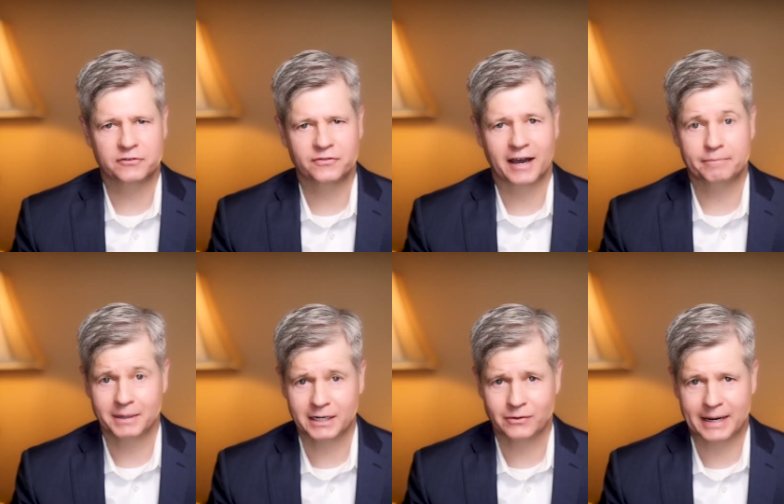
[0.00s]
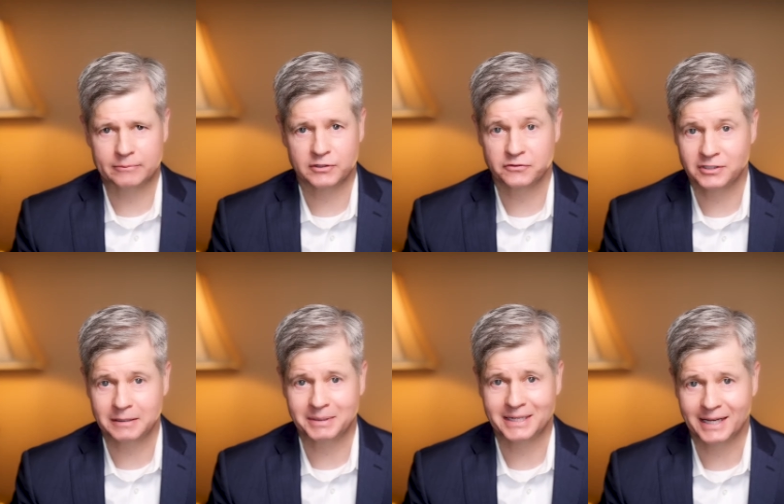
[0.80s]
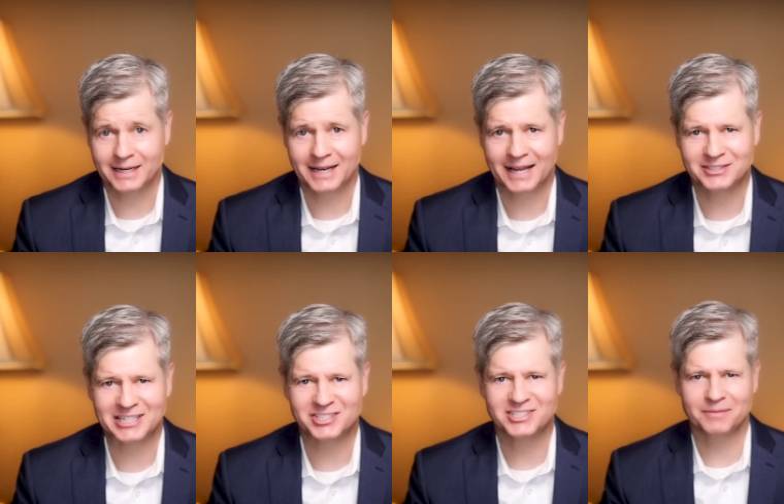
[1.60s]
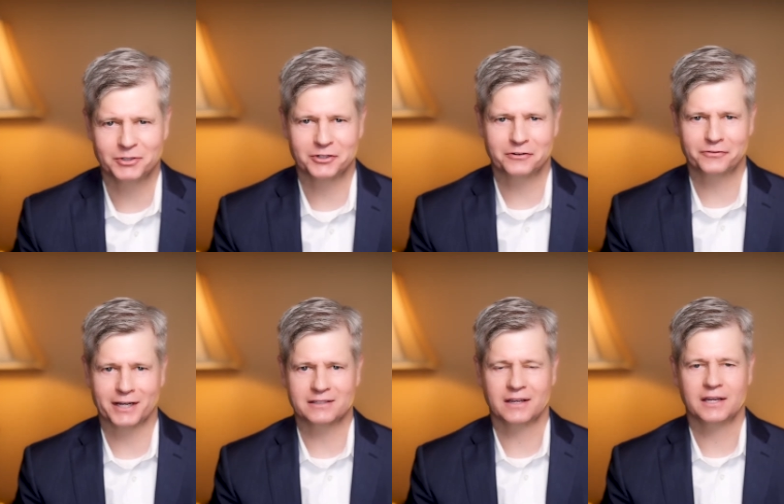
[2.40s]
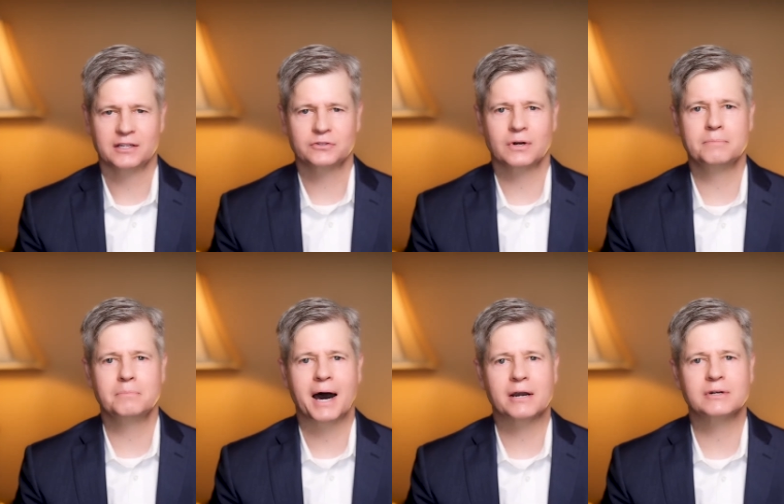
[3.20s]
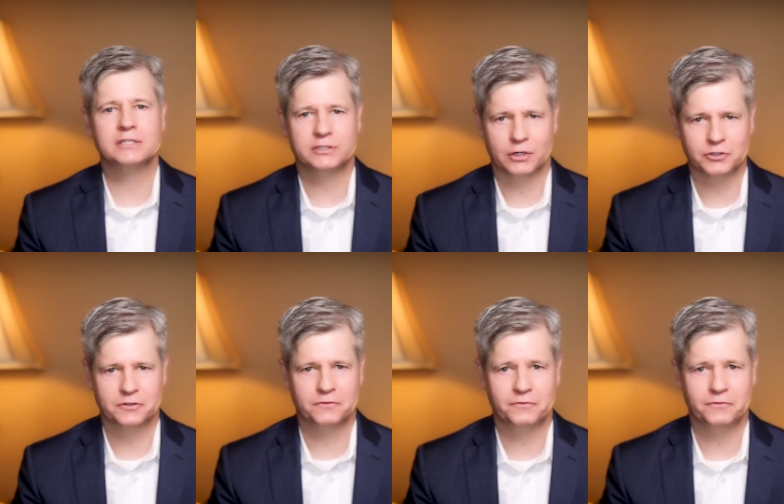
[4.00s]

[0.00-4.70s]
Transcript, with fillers: to 5 milligrams of CBN has a similar effect to a moderate dose of